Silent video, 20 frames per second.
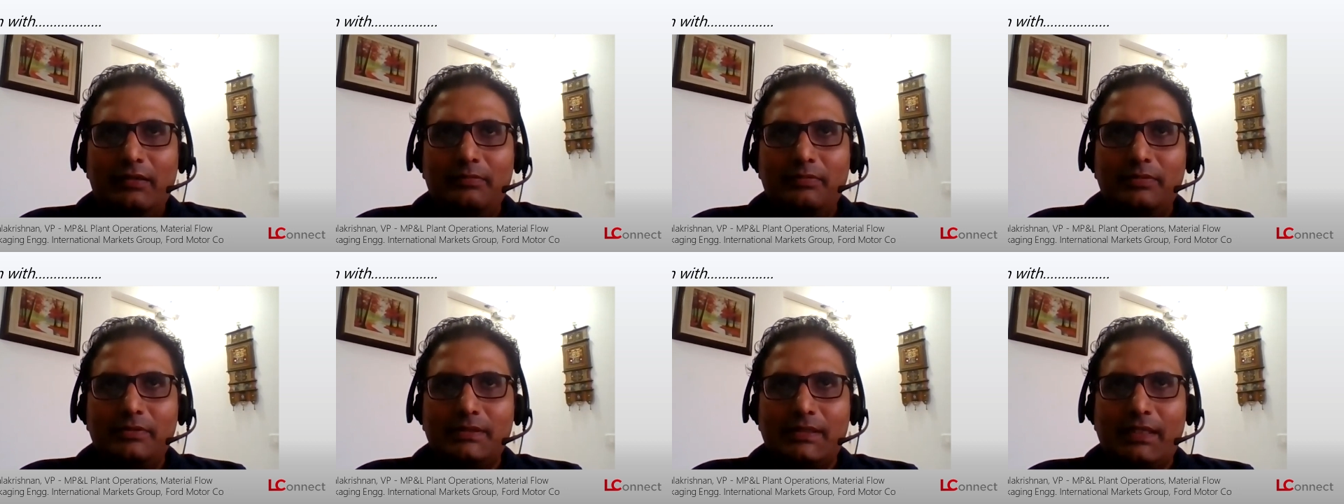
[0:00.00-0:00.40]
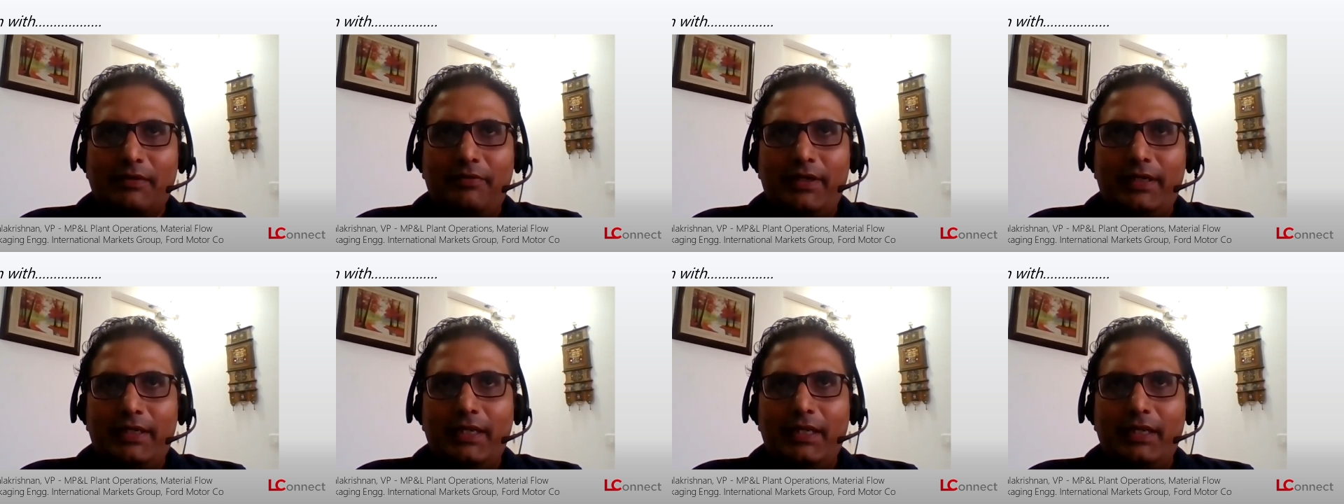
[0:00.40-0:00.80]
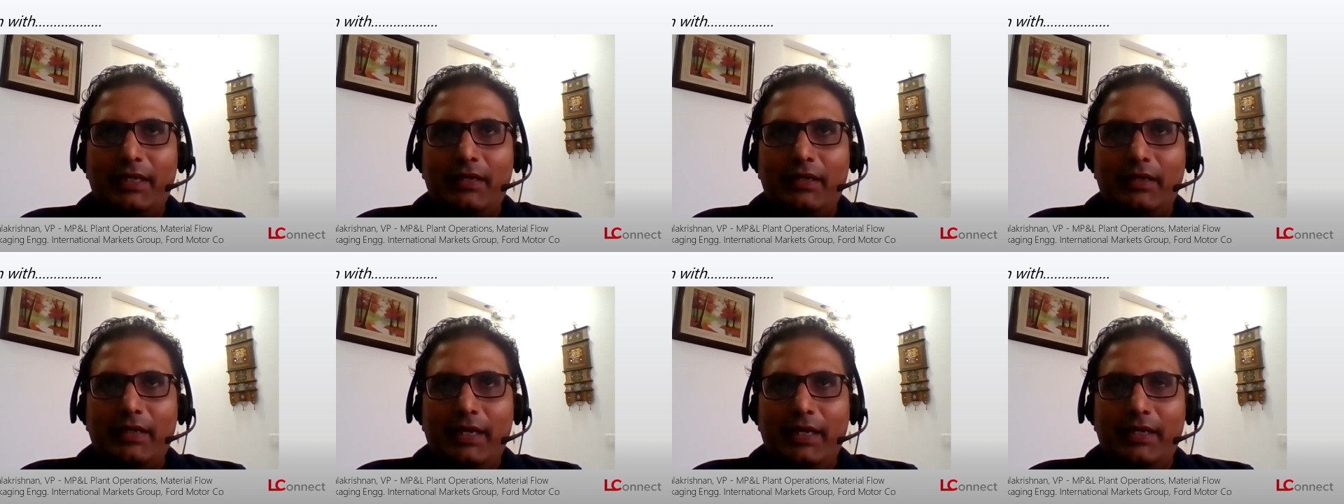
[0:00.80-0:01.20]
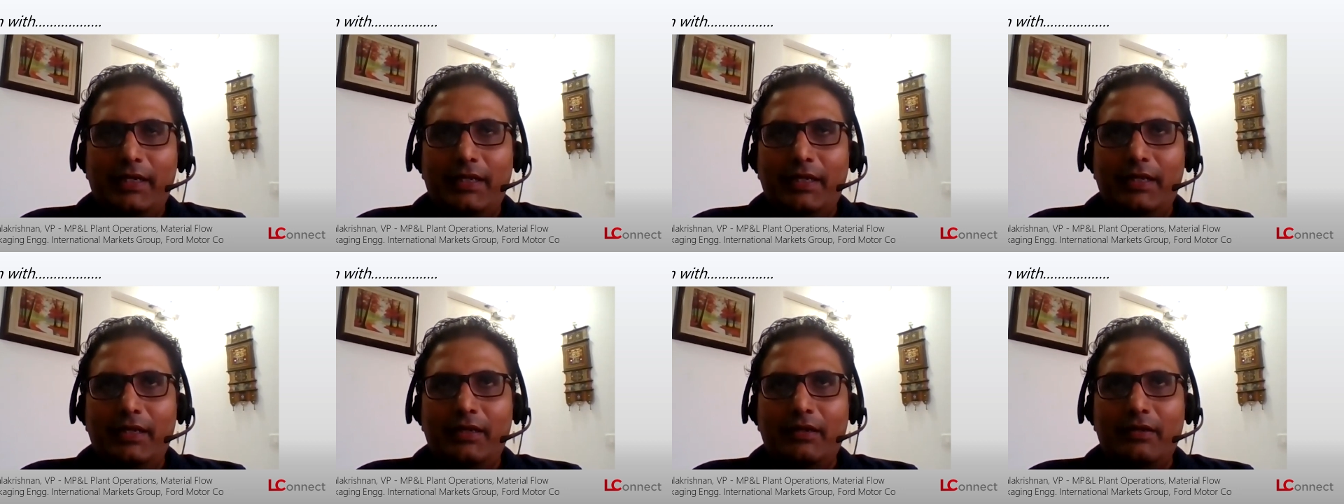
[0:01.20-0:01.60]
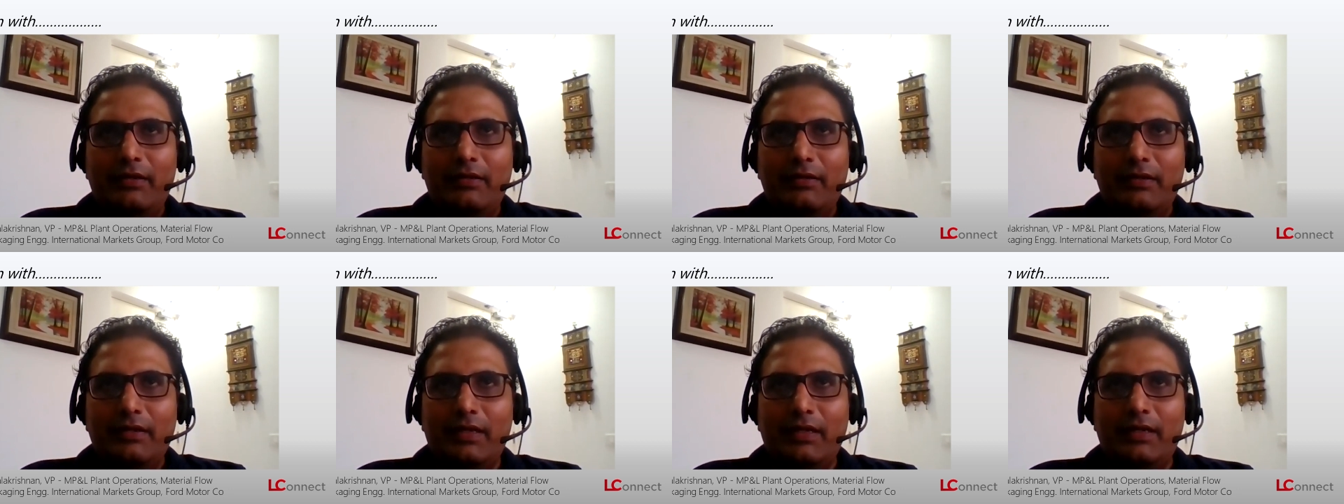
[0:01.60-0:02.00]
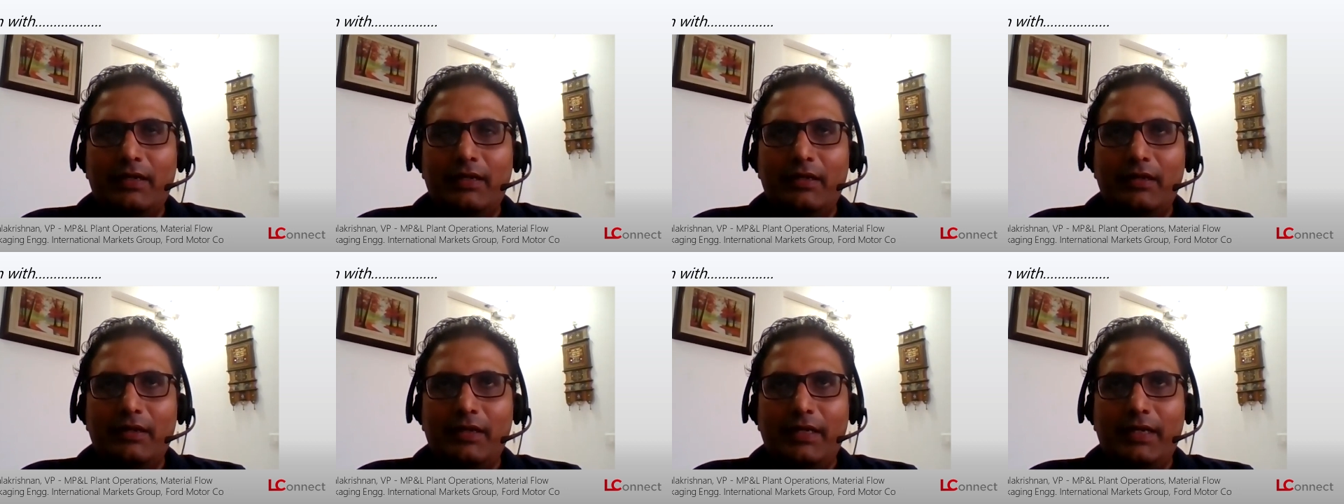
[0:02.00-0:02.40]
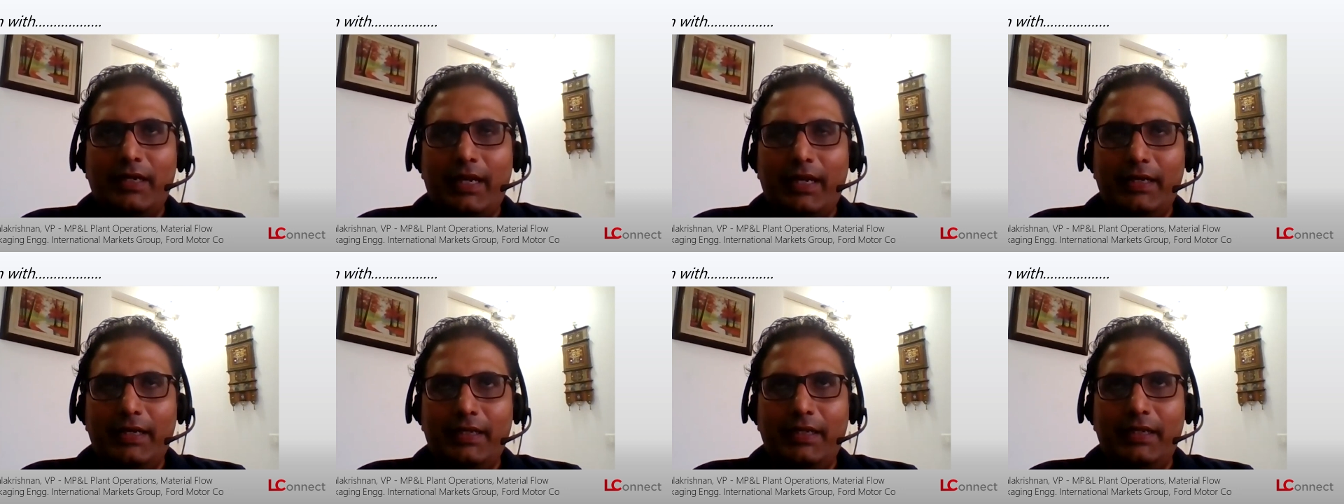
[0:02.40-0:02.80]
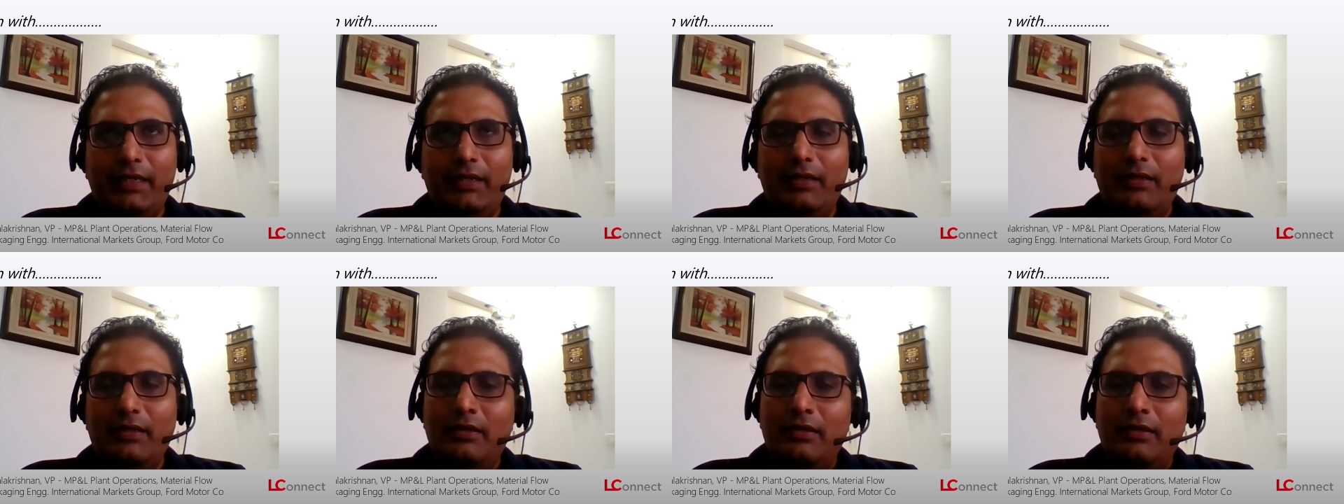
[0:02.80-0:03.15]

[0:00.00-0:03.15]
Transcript: 17, 18, and early 19.